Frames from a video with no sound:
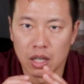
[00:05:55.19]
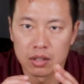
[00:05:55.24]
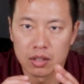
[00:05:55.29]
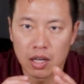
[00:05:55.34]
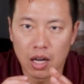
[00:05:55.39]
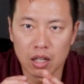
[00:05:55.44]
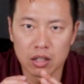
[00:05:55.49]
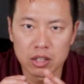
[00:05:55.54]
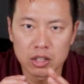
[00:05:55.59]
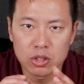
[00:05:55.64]

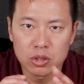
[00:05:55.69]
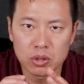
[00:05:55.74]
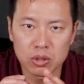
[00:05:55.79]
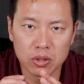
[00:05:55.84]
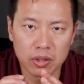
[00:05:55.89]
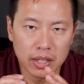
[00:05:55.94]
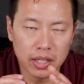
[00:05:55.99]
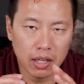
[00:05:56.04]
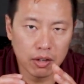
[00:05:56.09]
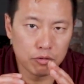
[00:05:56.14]
Not only do
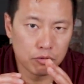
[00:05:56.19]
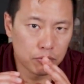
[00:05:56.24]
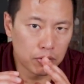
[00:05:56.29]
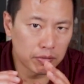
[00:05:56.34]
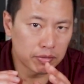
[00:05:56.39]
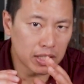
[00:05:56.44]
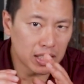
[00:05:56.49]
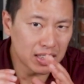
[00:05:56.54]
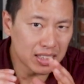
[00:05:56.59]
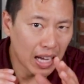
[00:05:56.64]
you get
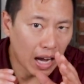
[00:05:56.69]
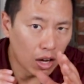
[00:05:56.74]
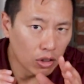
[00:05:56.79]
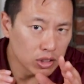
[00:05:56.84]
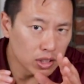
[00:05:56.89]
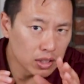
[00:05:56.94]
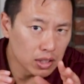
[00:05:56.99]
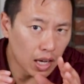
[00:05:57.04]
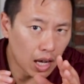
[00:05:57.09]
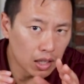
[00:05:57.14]

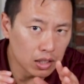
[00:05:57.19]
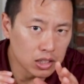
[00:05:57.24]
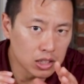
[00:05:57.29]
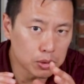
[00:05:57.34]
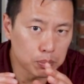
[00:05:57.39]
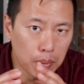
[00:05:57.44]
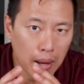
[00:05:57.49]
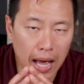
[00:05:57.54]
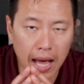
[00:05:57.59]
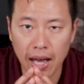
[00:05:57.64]

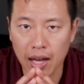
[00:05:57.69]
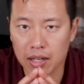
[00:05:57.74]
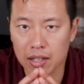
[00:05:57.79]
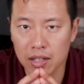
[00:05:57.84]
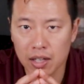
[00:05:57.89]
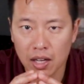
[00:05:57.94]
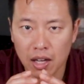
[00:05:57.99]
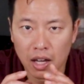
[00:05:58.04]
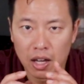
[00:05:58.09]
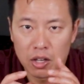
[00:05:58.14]
$50,000 back,
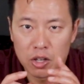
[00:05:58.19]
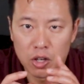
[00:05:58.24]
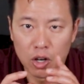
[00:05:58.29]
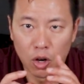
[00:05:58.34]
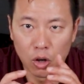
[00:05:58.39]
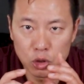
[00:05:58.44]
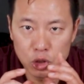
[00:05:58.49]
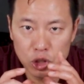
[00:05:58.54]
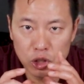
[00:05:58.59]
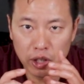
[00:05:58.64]
you
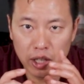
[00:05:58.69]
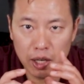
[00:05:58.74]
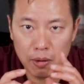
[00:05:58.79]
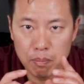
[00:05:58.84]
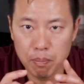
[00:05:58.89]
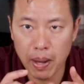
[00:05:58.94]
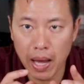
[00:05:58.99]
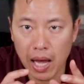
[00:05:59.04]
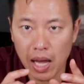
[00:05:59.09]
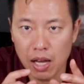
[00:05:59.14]
also
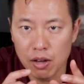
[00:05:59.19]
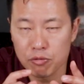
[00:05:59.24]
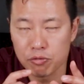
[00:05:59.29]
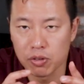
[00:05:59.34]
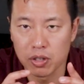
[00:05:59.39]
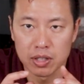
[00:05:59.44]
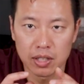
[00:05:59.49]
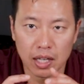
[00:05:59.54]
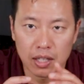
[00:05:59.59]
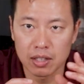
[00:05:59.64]
get paid
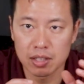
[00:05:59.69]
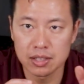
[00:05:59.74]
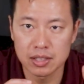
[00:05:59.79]
for another